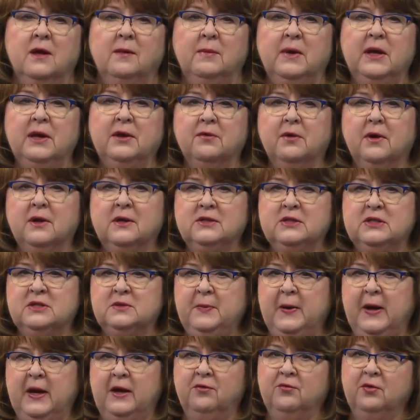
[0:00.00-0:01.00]

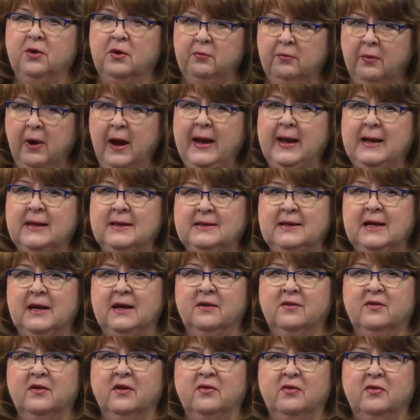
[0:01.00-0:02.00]
Meteorologist Patrick Wright
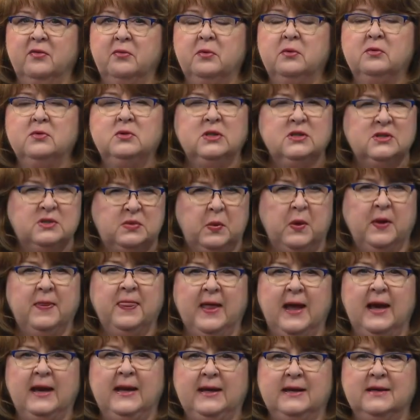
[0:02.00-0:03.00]
takes us through just what
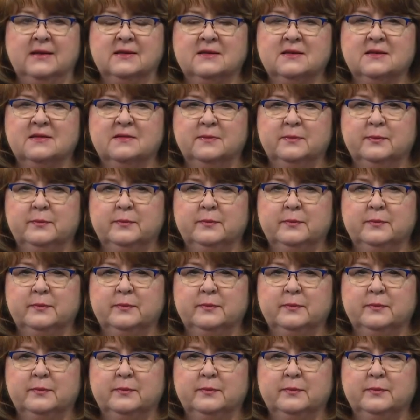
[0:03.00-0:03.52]
that is.